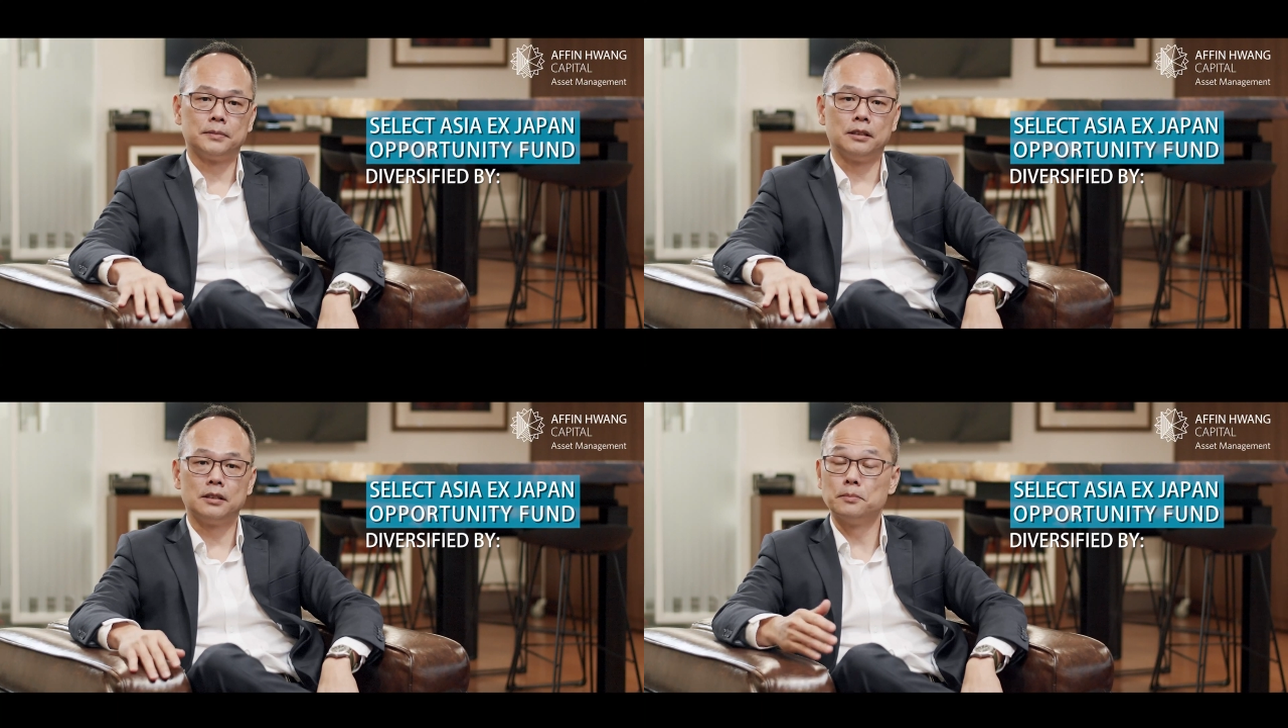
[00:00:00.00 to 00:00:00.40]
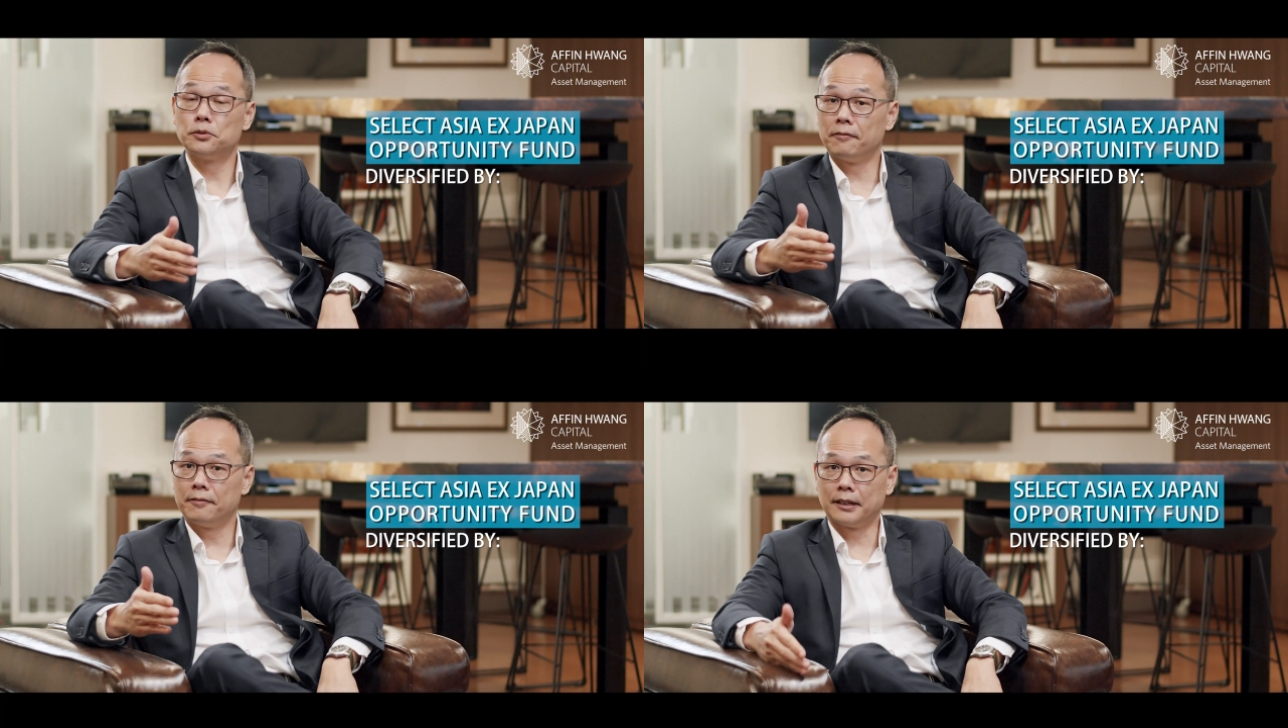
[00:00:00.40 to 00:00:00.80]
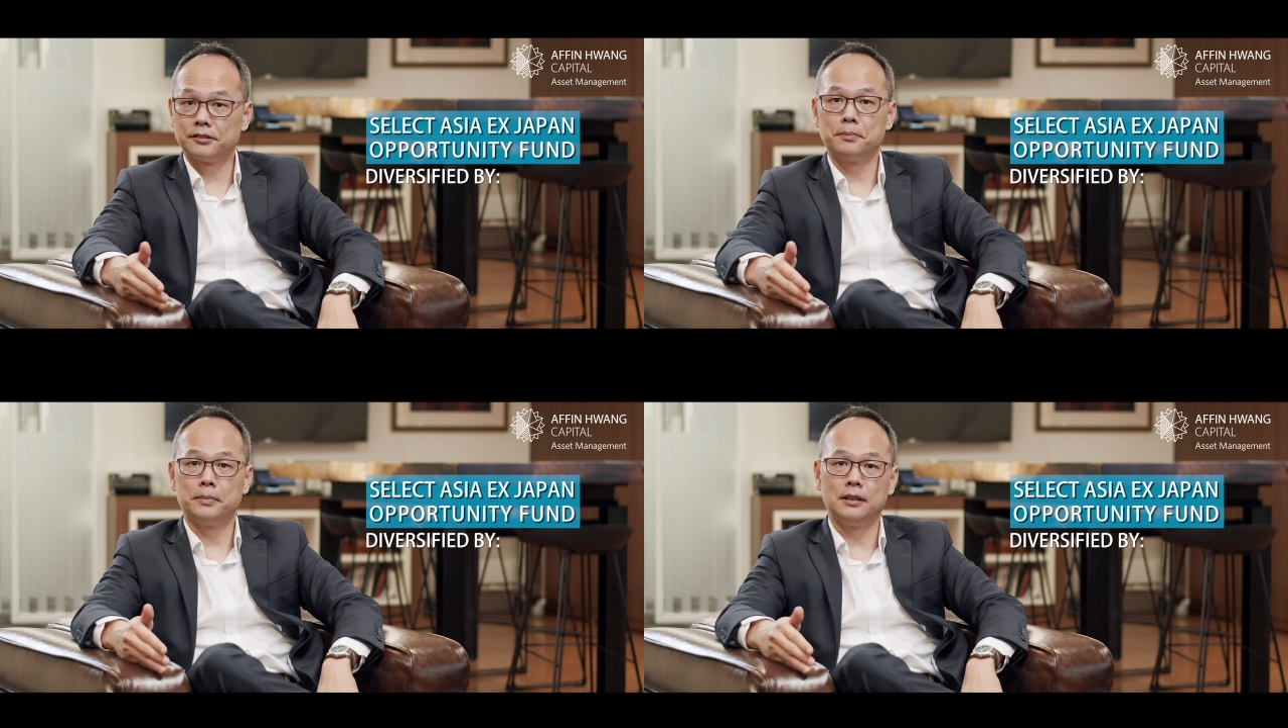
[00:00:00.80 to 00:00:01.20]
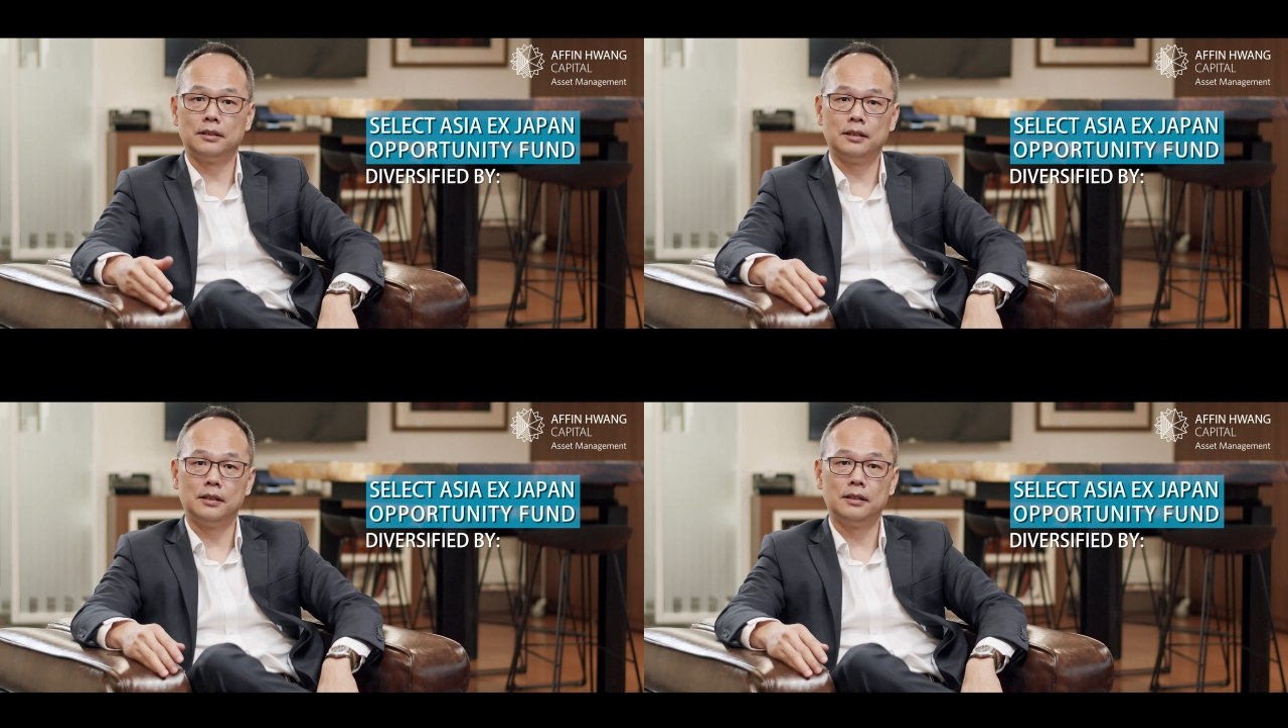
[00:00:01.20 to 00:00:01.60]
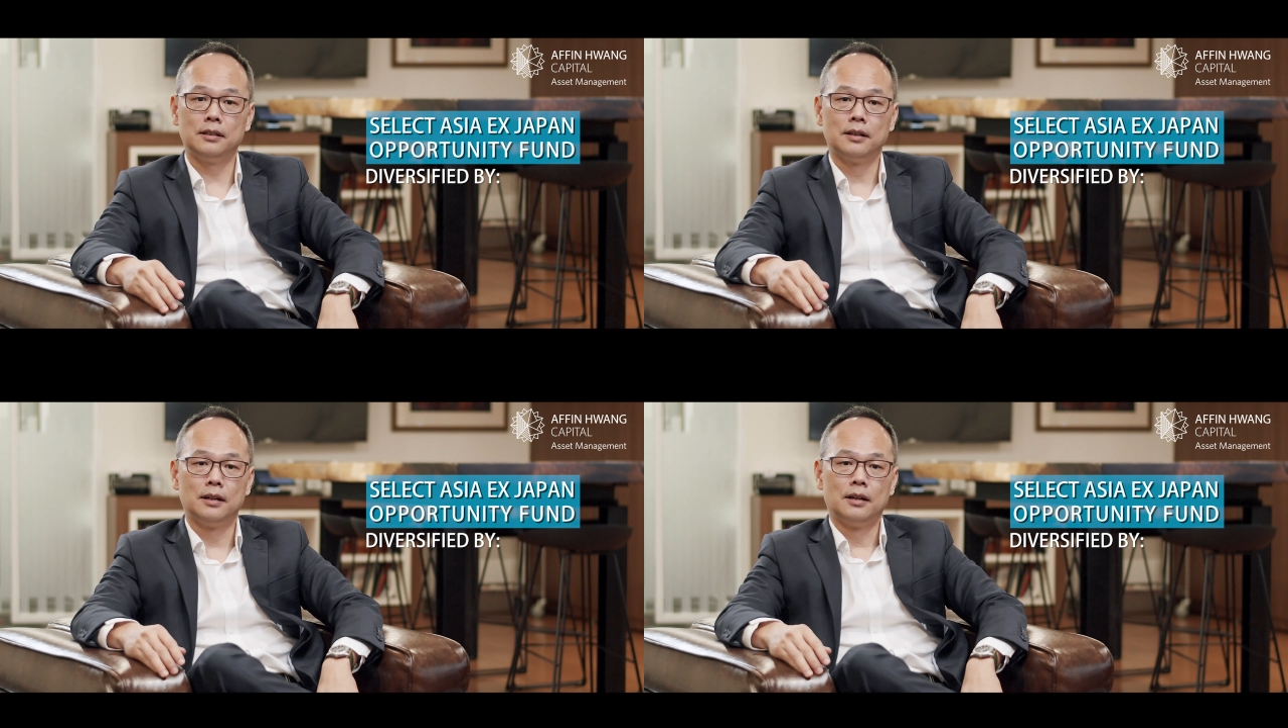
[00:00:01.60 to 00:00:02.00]
In terms of
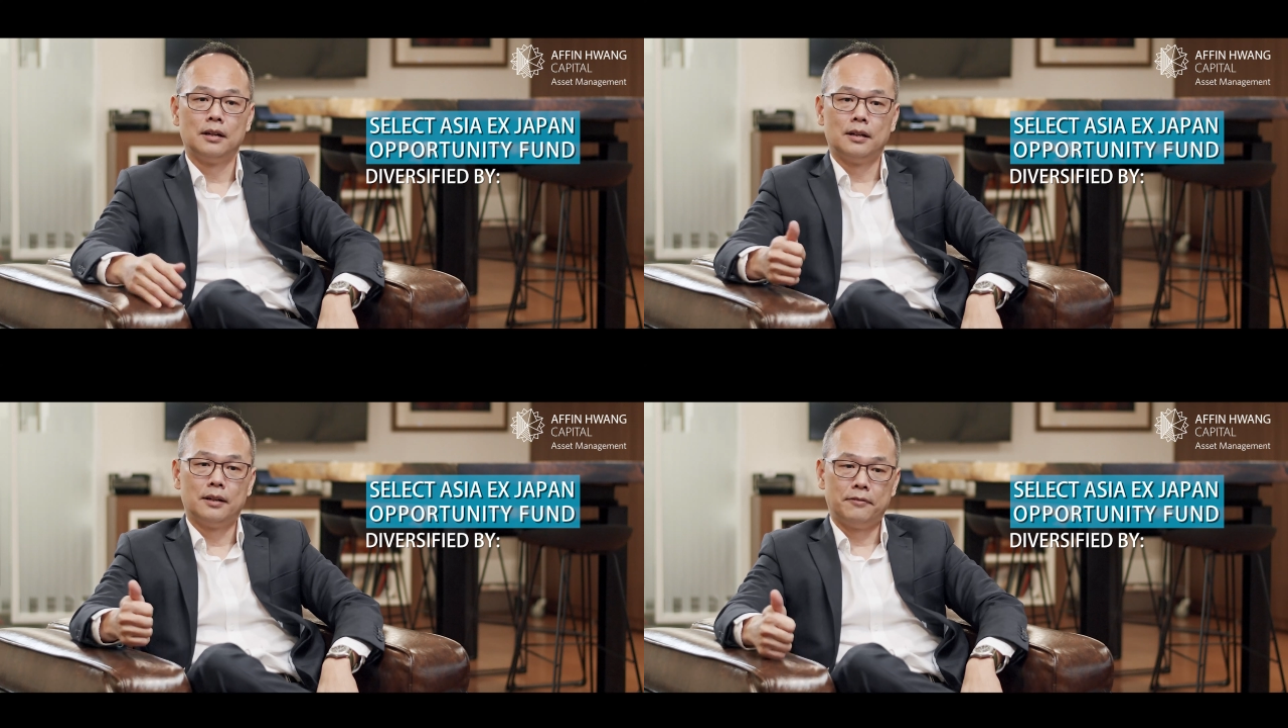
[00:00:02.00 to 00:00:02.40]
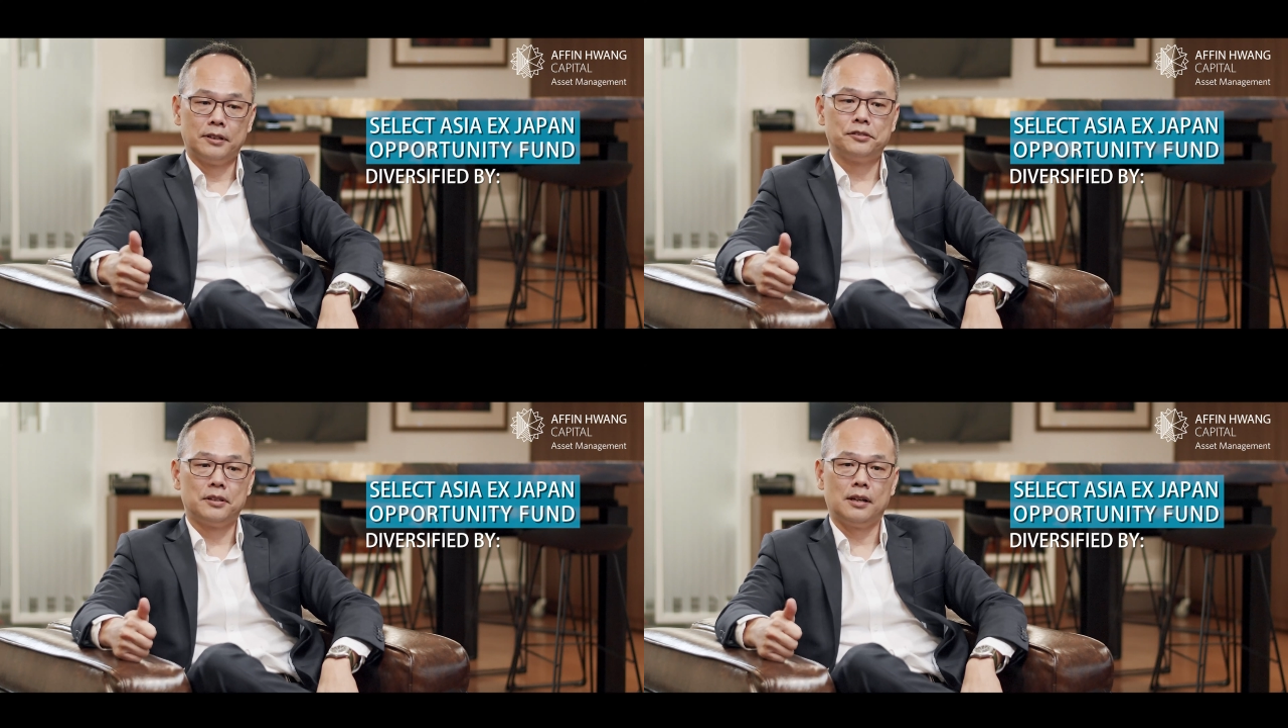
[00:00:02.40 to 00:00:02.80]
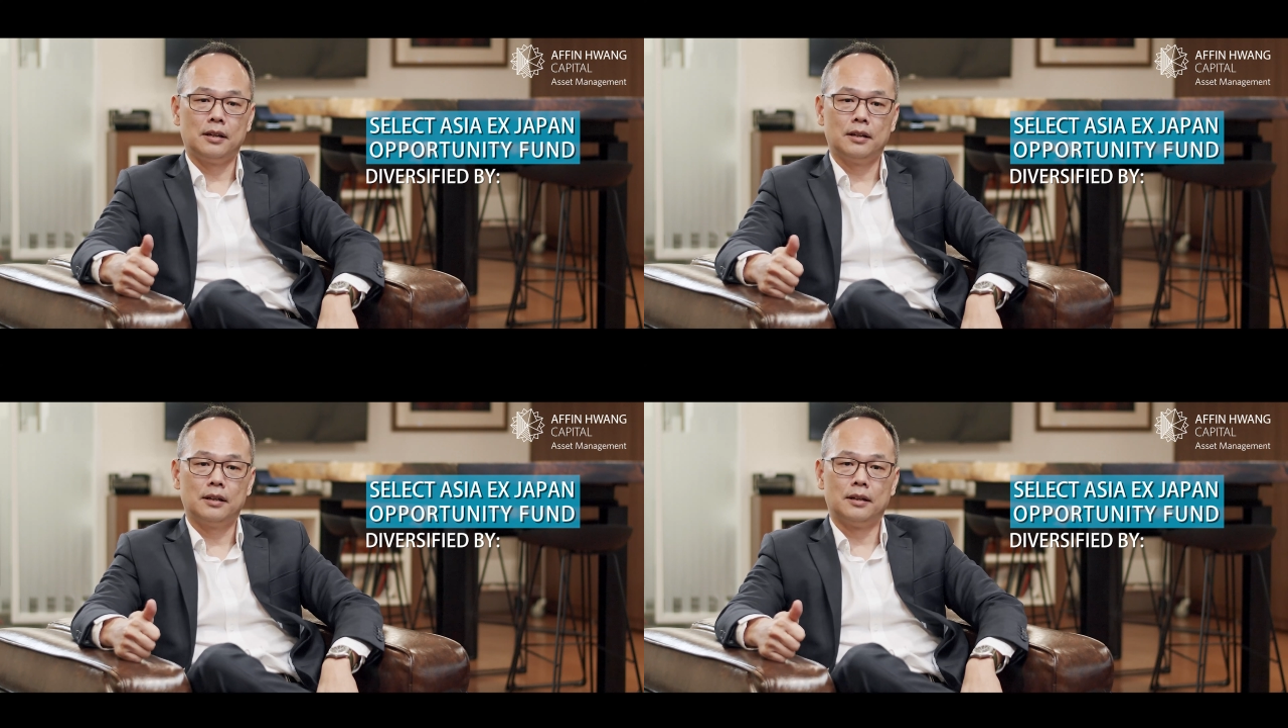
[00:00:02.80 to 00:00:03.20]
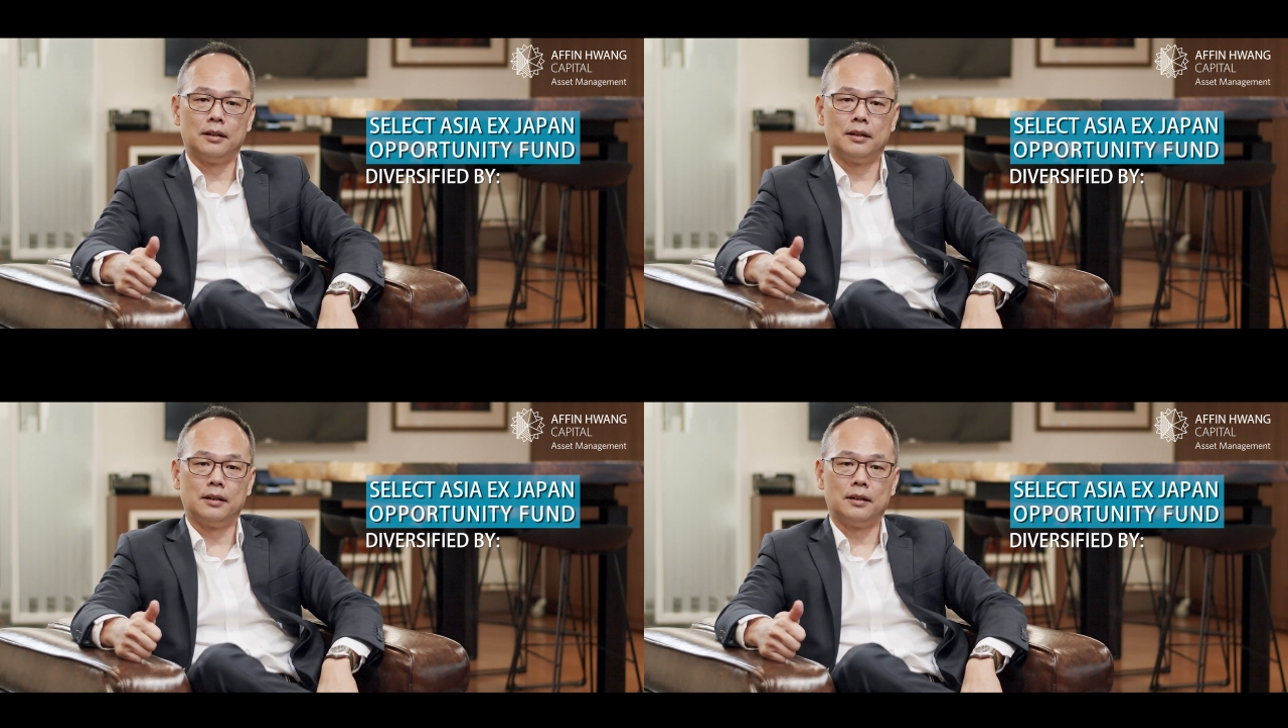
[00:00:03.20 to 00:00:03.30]
flexibility, firstly,